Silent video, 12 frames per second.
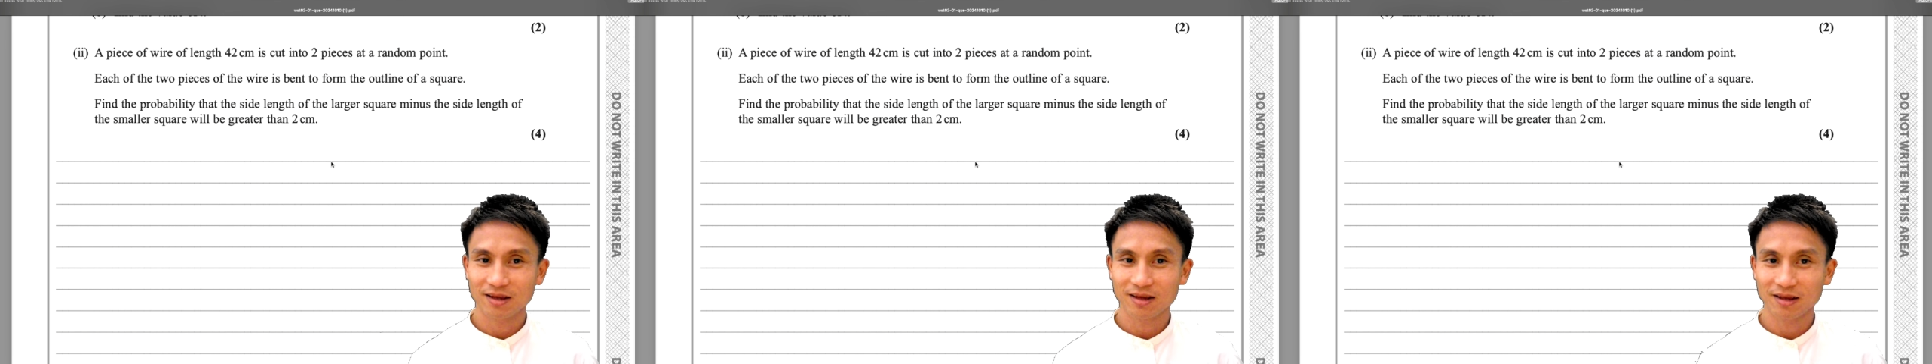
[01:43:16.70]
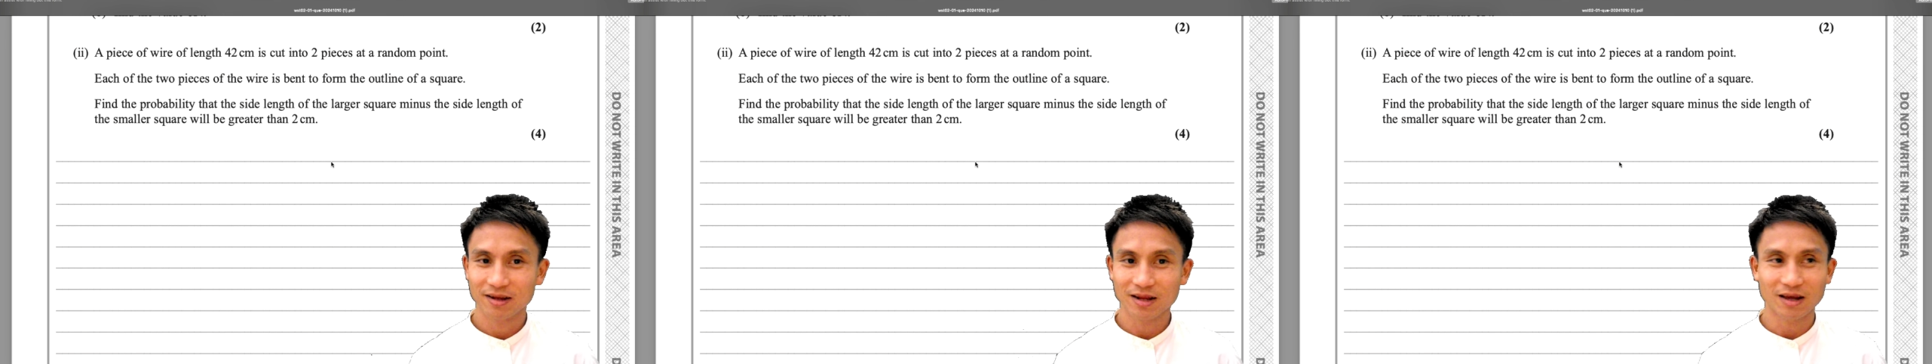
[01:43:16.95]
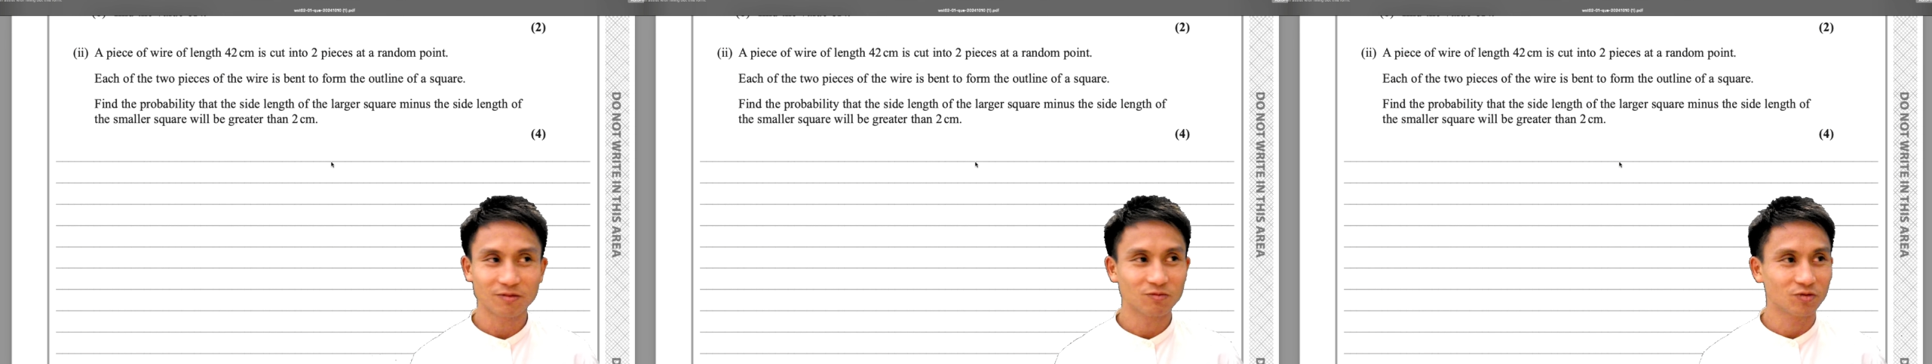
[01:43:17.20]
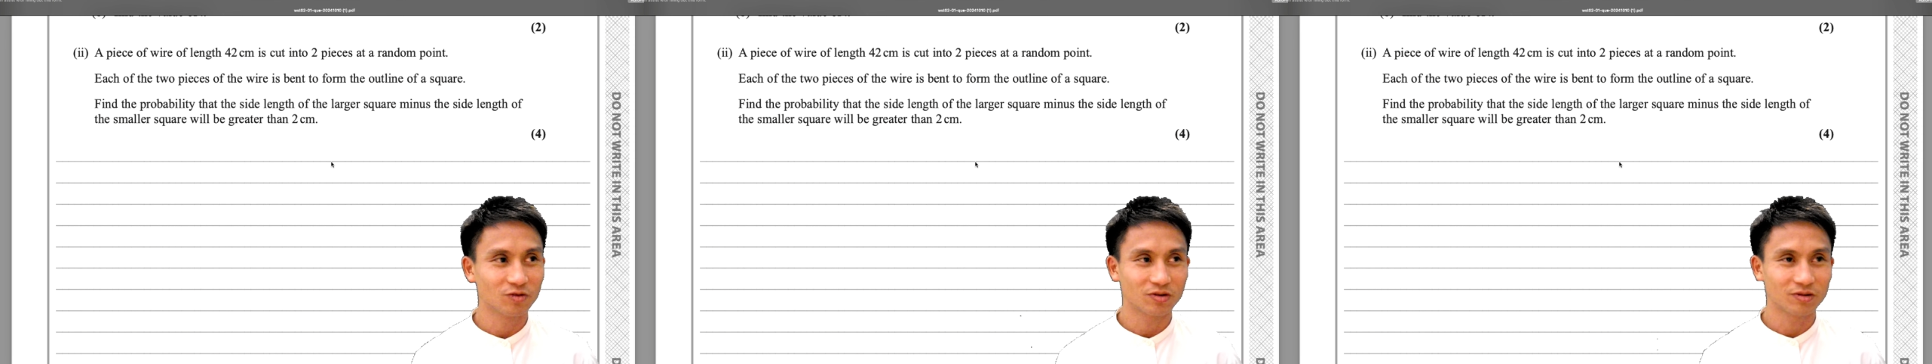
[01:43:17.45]

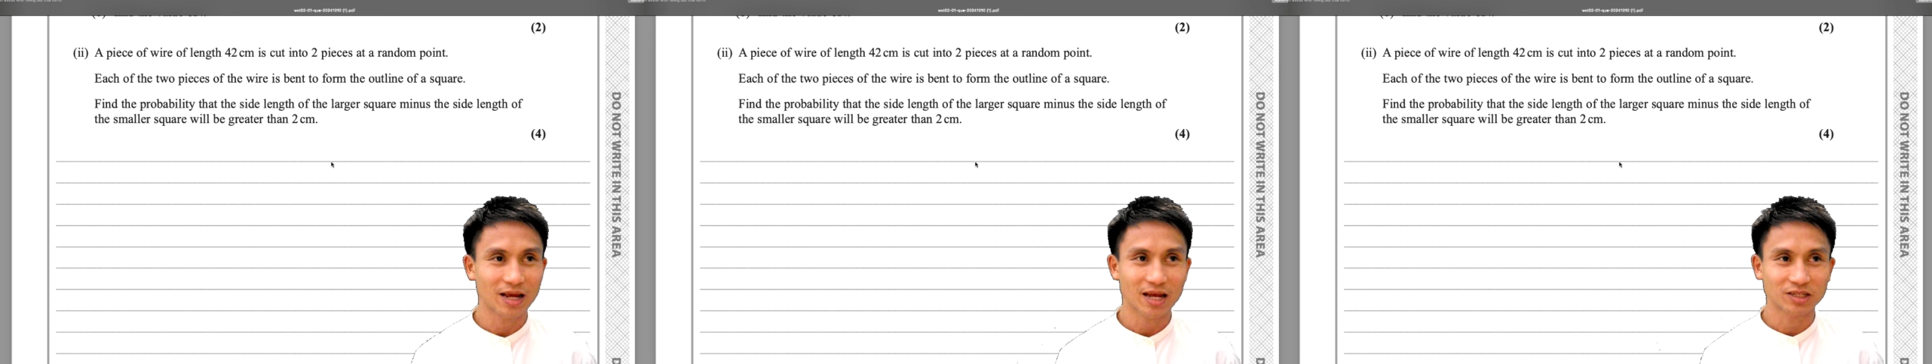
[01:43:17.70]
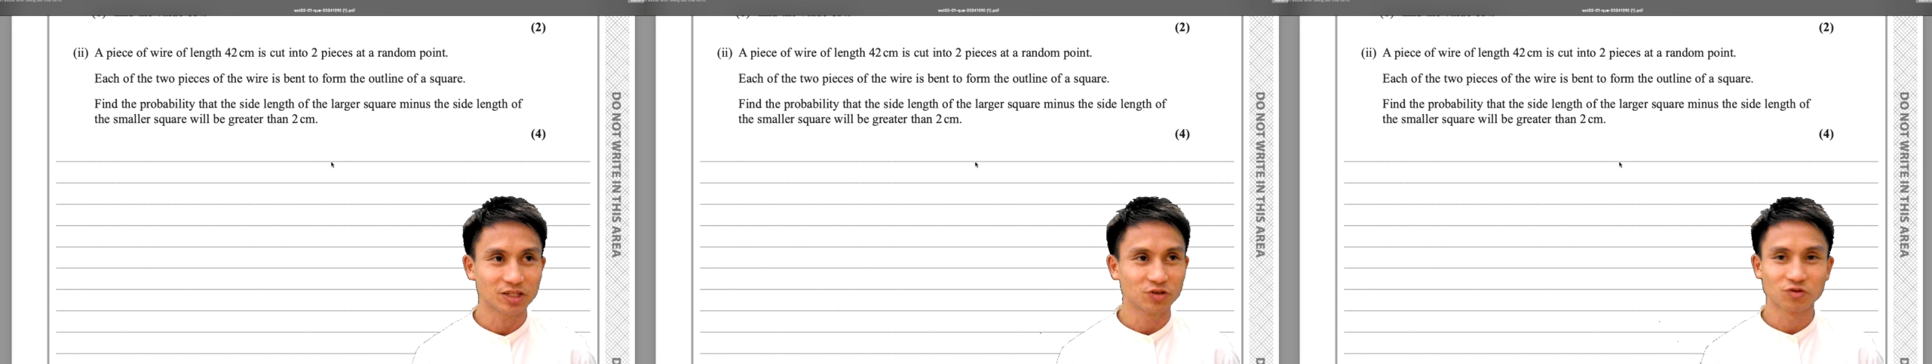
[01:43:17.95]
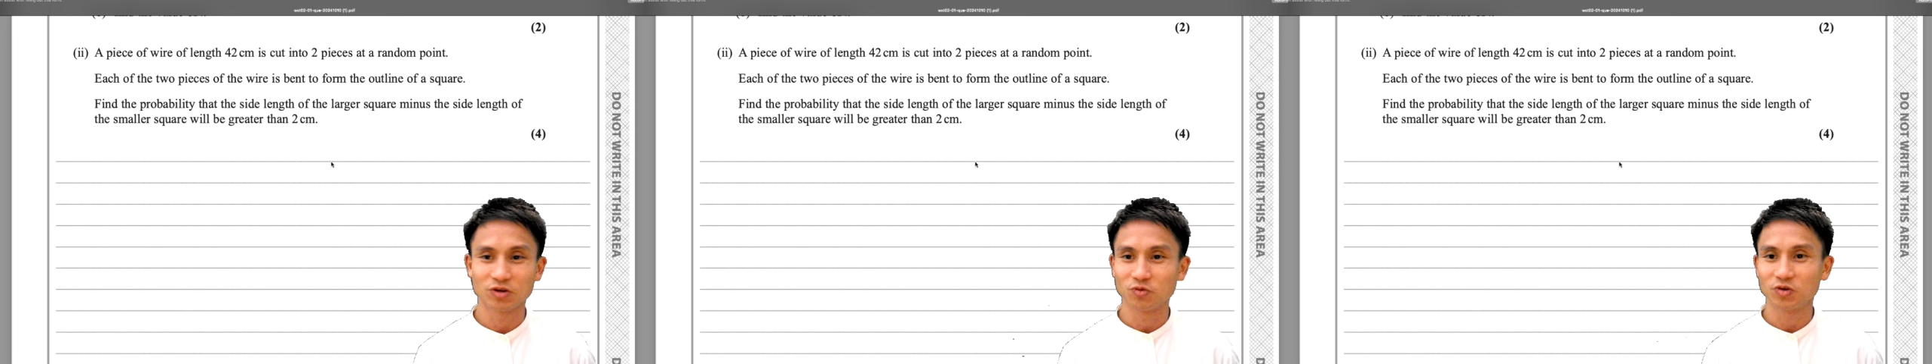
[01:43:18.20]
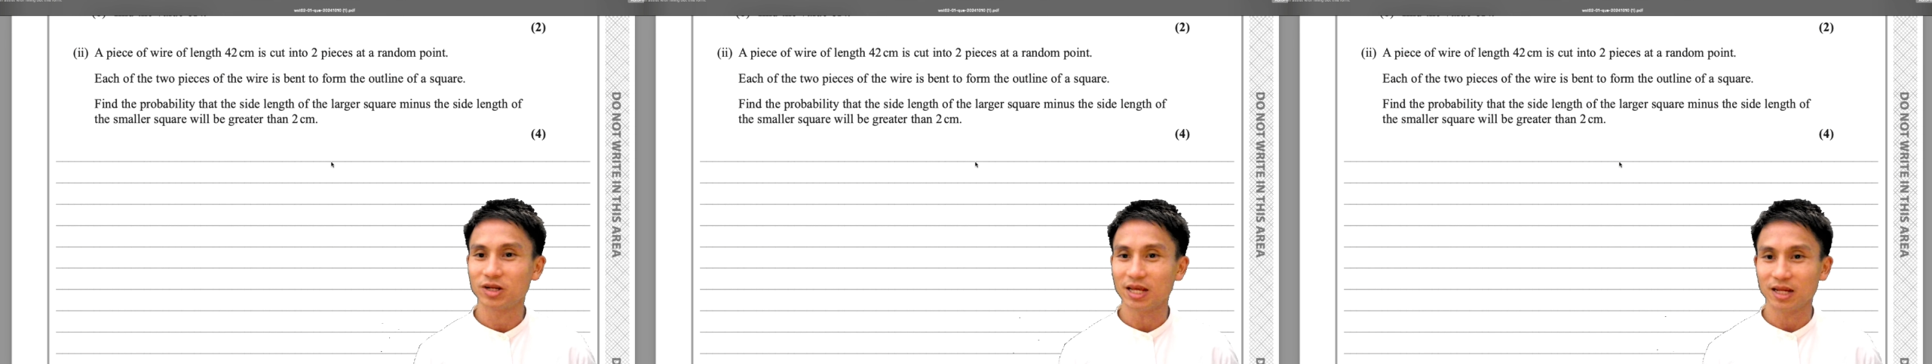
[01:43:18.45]
that children would
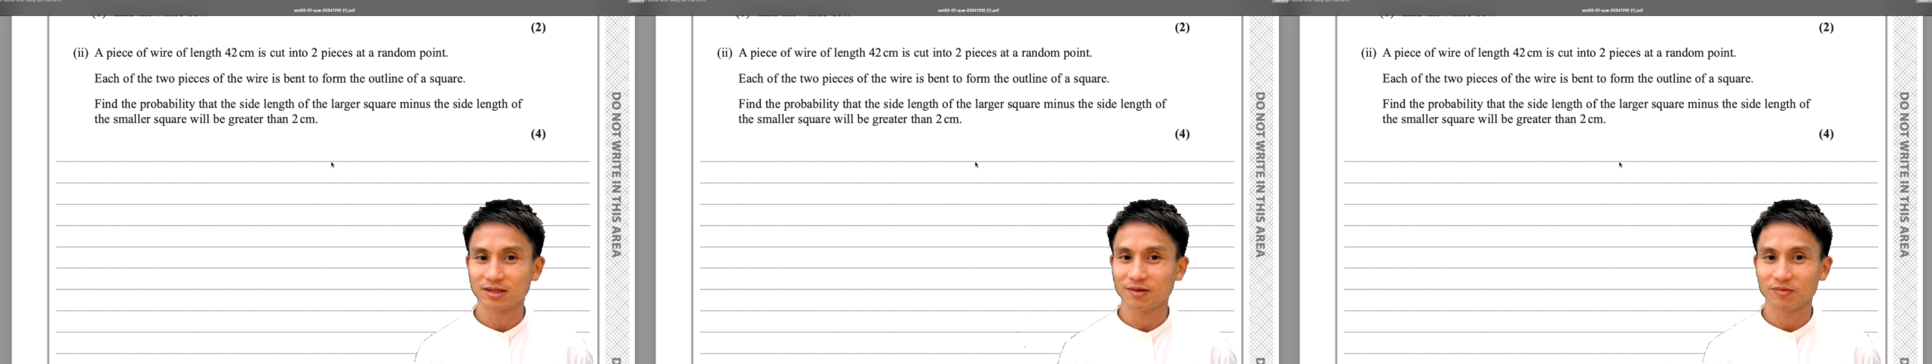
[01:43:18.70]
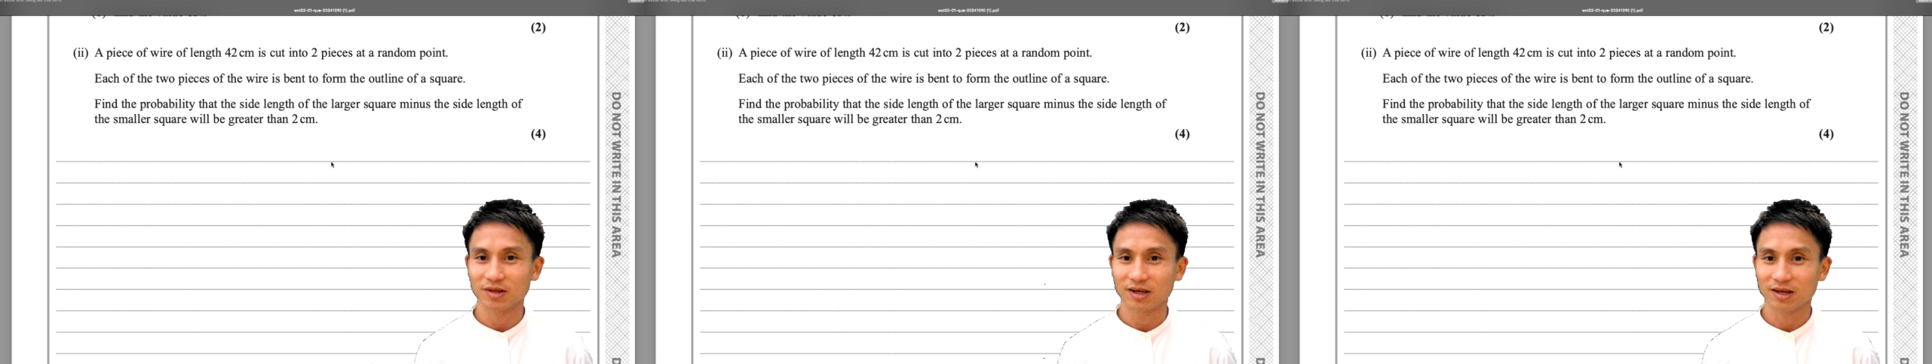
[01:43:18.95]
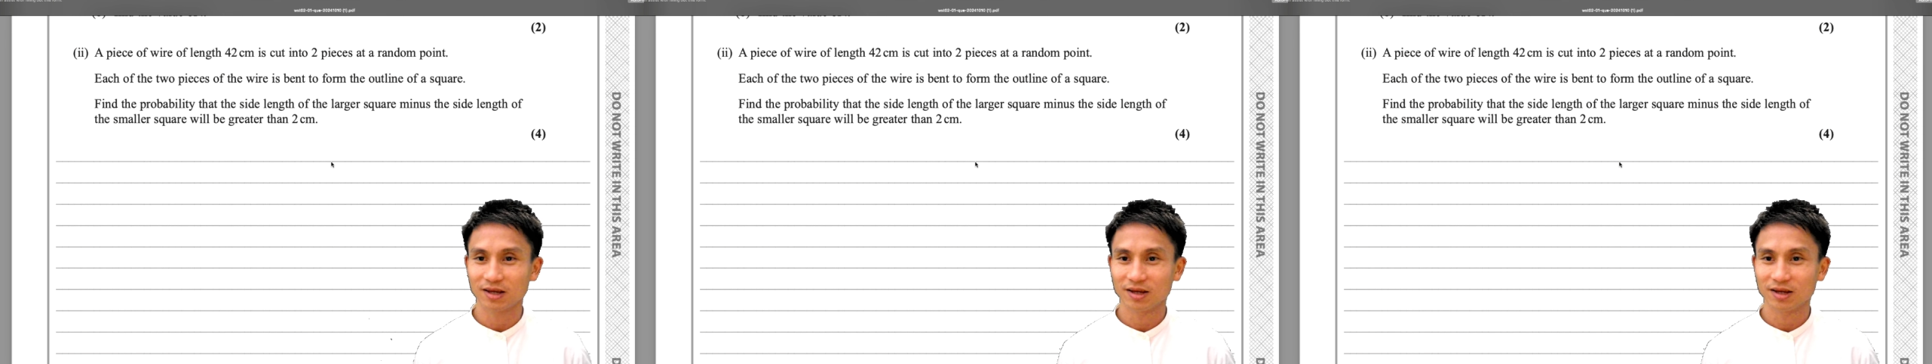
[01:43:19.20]
eat, something.